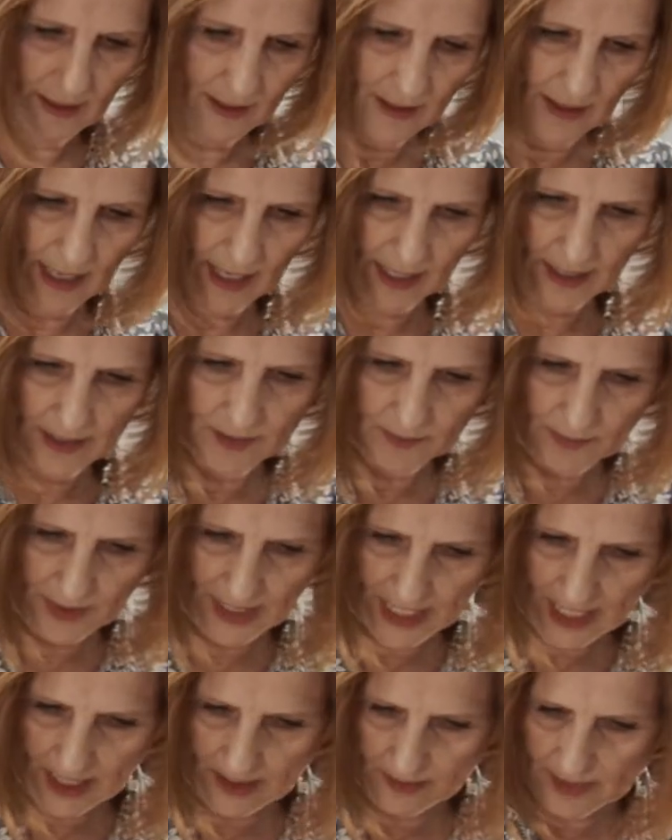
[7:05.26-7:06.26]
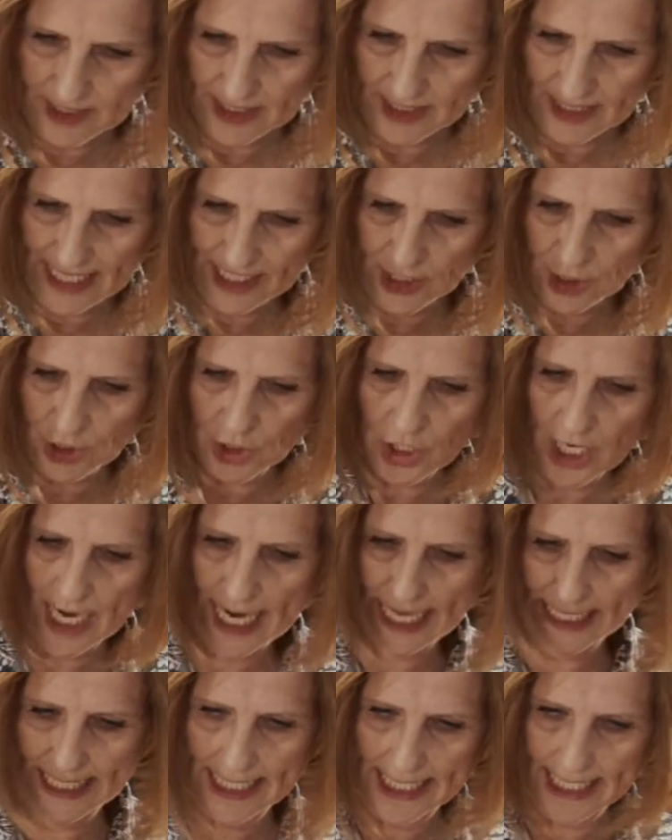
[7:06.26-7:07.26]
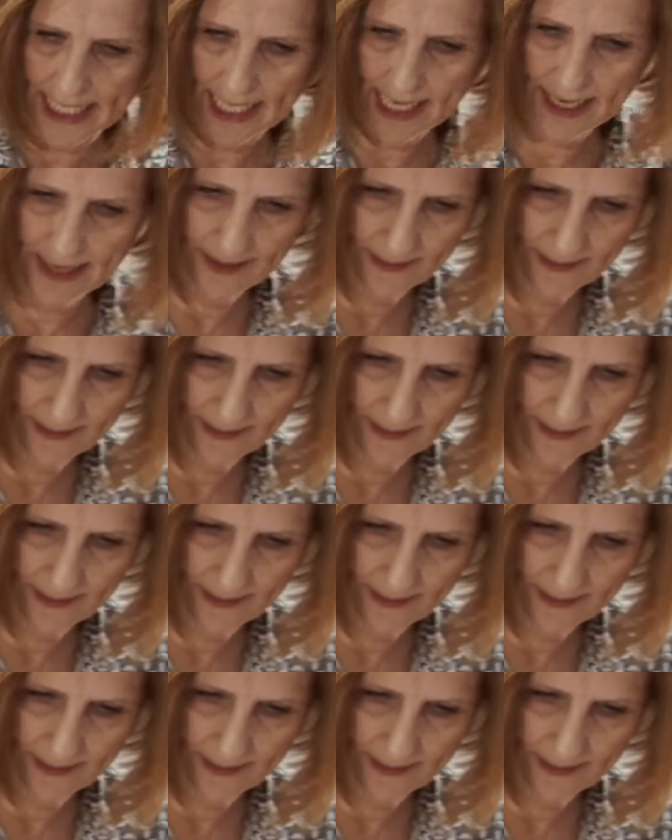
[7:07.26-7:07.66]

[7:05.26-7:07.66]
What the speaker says: and becomes less shiny.